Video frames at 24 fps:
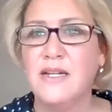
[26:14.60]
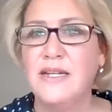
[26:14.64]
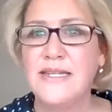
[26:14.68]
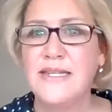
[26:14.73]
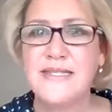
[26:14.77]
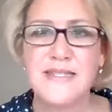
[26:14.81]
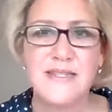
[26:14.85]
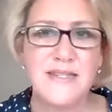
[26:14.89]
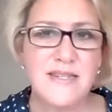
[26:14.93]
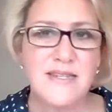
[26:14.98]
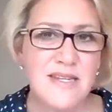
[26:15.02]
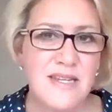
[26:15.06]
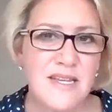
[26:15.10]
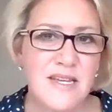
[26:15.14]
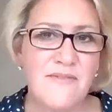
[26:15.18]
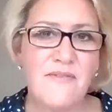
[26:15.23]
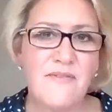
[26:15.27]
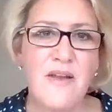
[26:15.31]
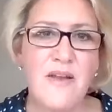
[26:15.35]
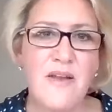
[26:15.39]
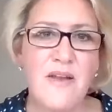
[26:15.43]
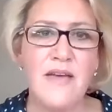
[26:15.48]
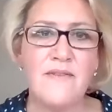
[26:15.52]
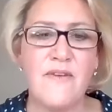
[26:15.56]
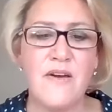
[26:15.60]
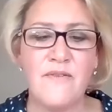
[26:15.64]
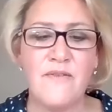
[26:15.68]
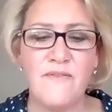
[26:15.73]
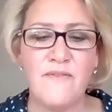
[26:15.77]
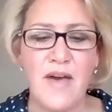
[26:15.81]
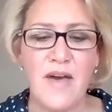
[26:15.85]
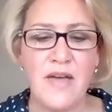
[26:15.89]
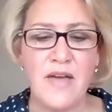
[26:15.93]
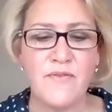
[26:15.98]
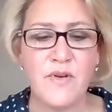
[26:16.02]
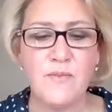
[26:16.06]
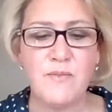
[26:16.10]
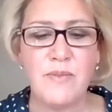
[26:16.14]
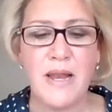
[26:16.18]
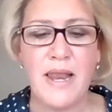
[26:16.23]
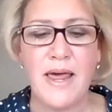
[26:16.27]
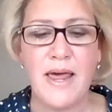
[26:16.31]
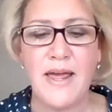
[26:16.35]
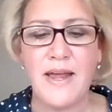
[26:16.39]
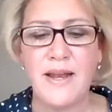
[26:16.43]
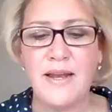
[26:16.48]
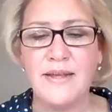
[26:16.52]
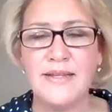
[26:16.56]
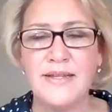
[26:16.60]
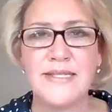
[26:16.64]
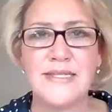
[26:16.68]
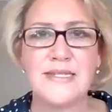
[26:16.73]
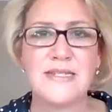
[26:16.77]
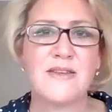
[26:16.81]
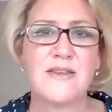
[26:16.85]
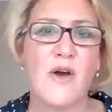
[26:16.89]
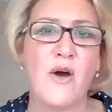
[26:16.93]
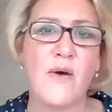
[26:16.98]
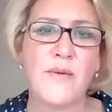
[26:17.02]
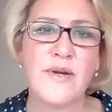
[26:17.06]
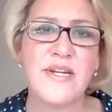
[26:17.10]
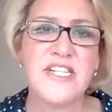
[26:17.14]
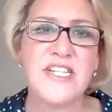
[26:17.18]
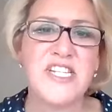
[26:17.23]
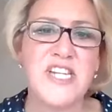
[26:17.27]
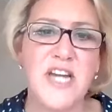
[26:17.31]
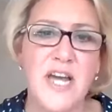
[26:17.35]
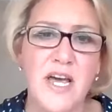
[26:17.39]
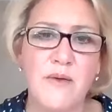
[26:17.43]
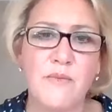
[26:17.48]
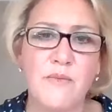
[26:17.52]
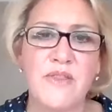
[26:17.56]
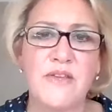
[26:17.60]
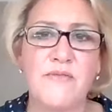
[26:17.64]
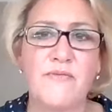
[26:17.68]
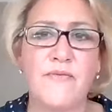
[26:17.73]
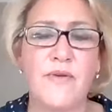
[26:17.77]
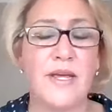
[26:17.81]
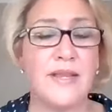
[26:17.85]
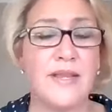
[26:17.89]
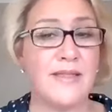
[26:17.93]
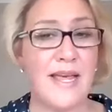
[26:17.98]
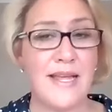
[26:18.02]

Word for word: listen to your flav- favorite playlist, go and chat with a friend.